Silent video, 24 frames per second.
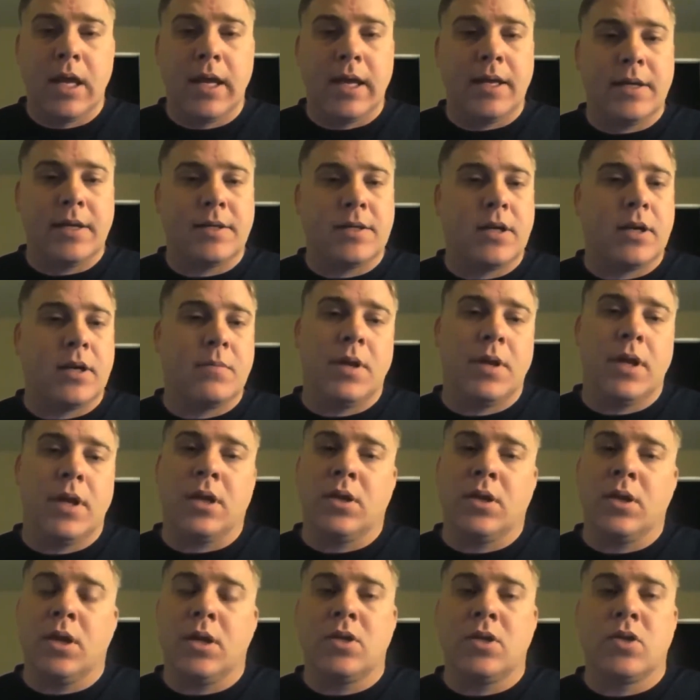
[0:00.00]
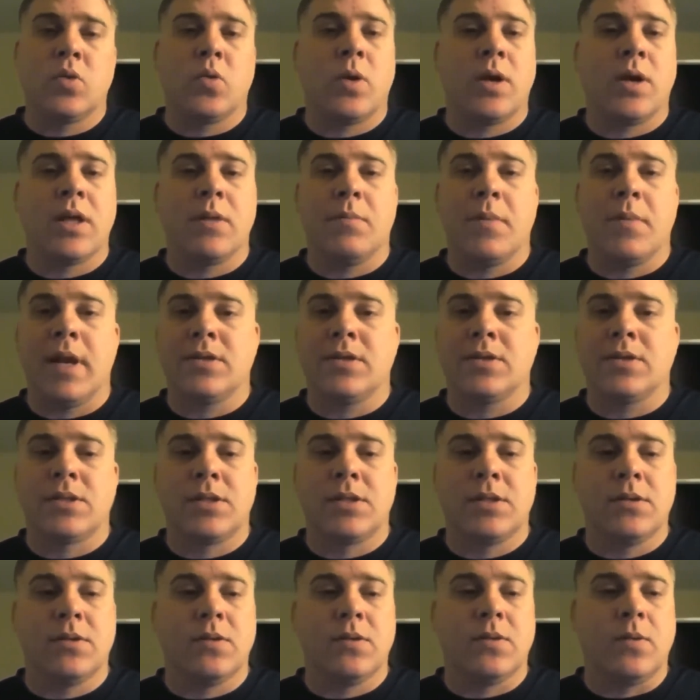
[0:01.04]
it took me a good 20 minutes
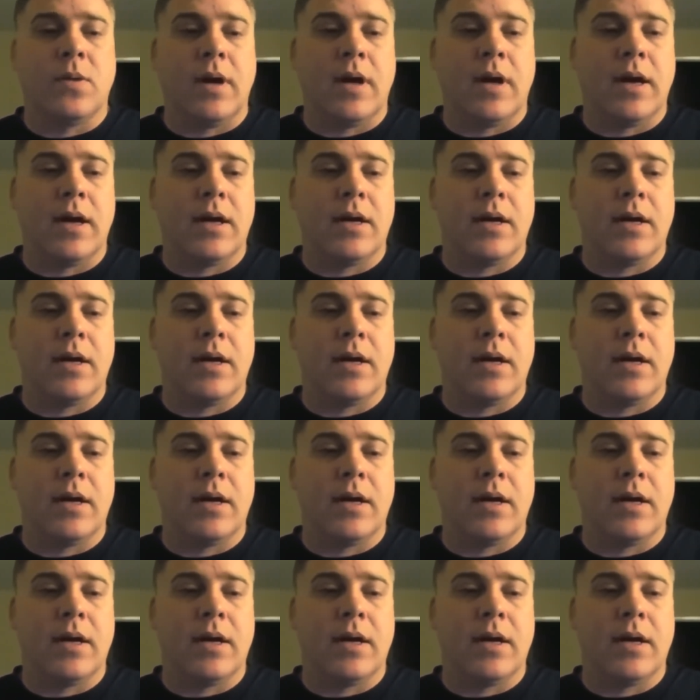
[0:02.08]
to